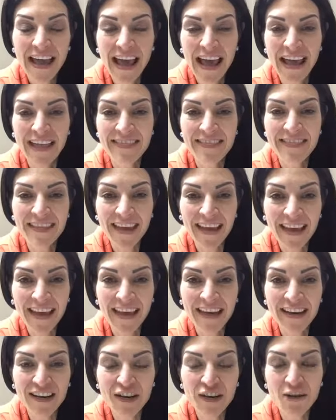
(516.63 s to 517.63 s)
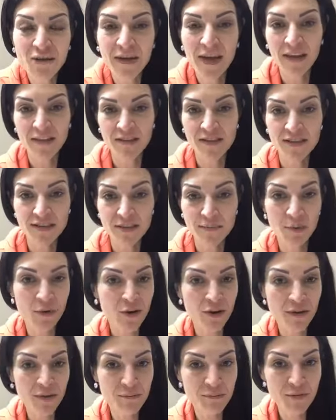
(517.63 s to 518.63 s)
And then you have the
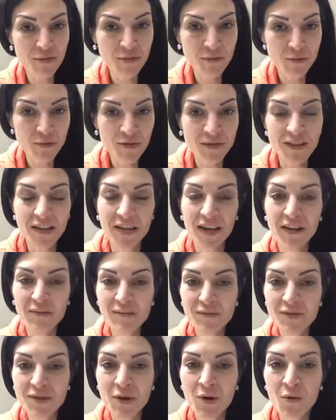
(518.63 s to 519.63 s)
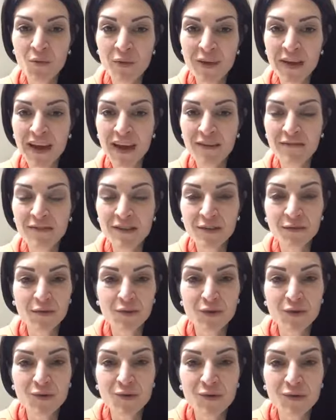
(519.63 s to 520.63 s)
support of the Blue Spruce Club. So we have
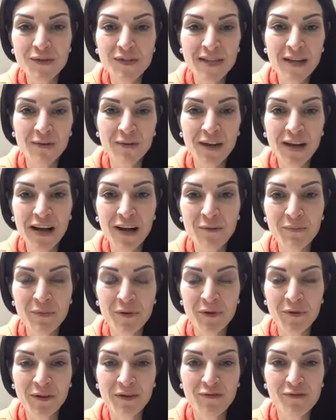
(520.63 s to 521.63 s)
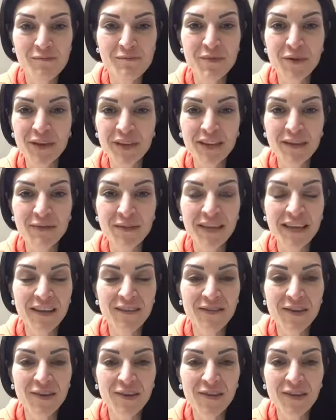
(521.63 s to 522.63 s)
different tools that will help you. We have a book that we
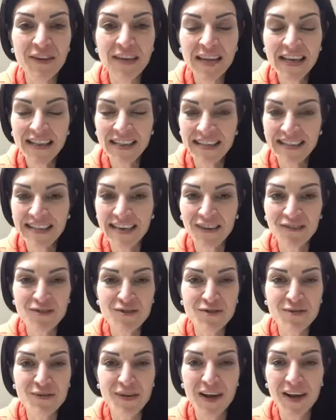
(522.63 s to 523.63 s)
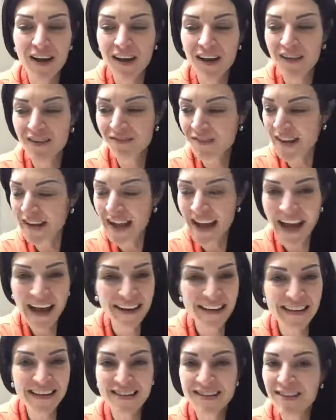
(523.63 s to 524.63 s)
give you that tells you like how
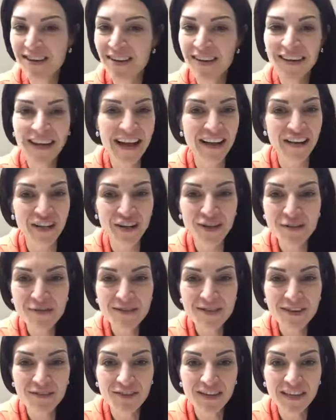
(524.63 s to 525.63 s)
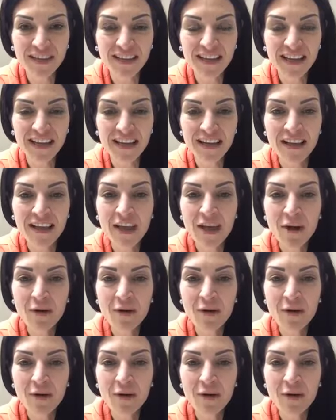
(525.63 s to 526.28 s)
to get started and how to use everything.